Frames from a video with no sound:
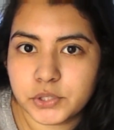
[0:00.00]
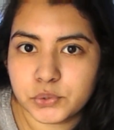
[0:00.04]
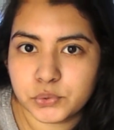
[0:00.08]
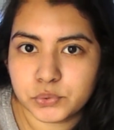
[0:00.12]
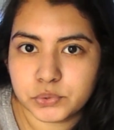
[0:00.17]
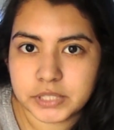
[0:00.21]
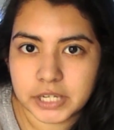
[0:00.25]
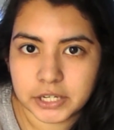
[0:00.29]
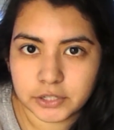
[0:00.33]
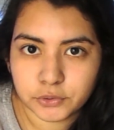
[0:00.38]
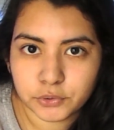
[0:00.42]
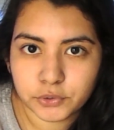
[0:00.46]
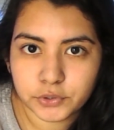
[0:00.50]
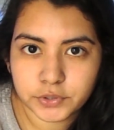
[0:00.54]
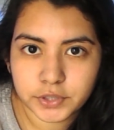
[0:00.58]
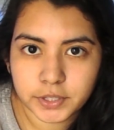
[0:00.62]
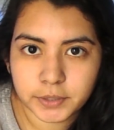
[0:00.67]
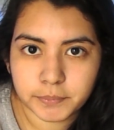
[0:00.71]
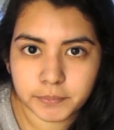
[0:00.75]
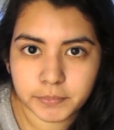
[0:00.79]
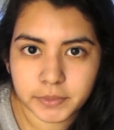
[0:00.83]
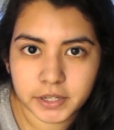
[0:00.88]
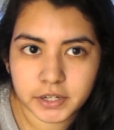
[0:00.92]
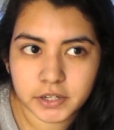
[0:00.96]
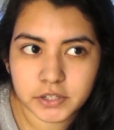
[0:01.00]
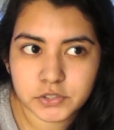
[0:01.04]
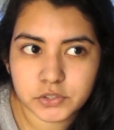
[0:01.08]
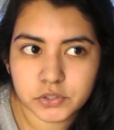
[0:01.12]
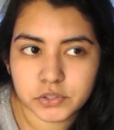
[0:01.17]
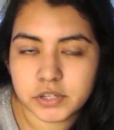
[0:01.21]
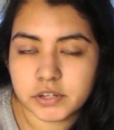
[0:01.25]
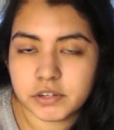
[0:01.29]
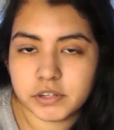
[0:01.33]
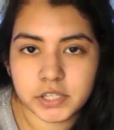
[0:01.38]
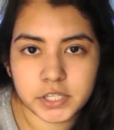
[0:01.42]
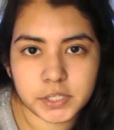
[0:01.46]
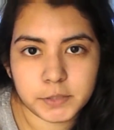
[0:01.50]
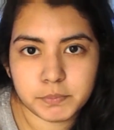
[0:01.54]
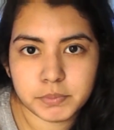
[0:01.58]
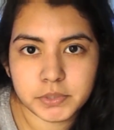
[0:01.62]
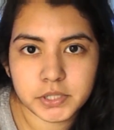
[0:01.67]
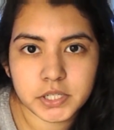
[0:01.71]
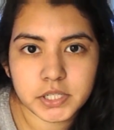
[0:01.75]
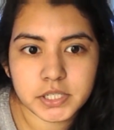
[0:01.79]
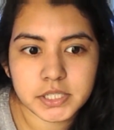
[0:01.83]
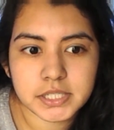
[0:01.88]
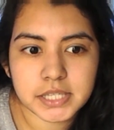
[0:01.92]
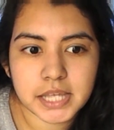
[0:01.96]
you downloaded them there, so they're
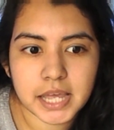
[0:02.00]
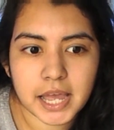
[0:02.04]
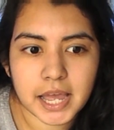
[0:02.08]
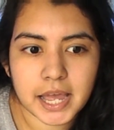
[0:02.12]
ebooks.